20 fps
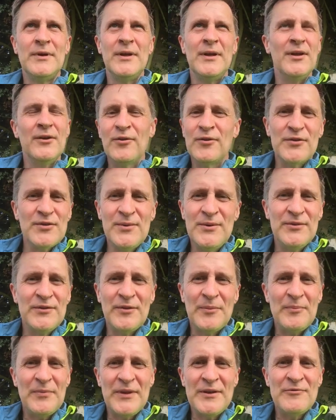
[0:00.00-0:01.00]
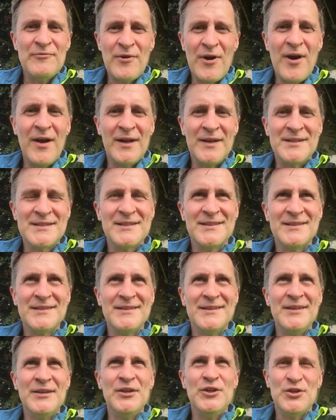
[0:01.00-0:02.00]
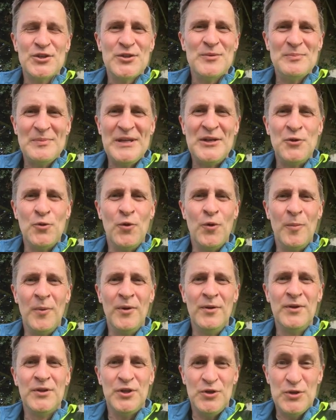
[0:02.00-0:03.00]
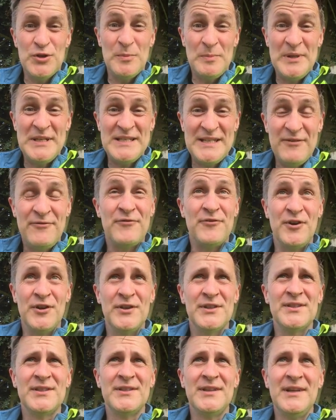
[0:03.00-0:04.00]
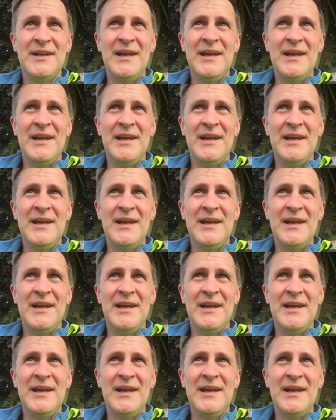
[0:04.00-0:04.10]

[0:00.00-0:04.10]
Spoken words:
you're not doing something right. You shouldn't be normal, you should be different.